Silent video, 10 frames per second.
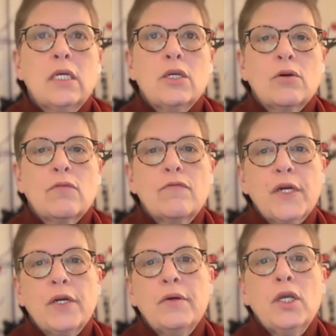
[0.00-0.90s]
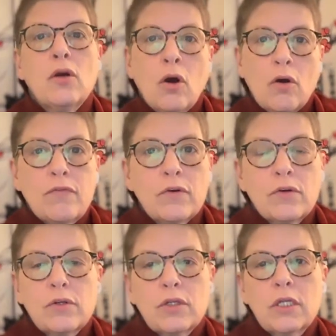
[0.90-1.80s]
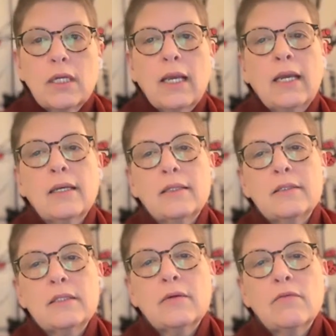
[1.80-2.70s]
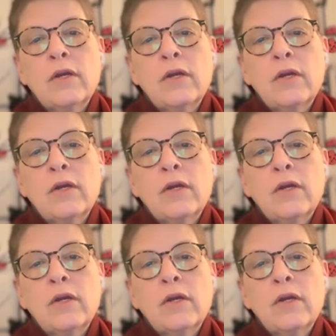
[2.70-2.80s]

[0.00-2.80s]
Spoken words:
very awful and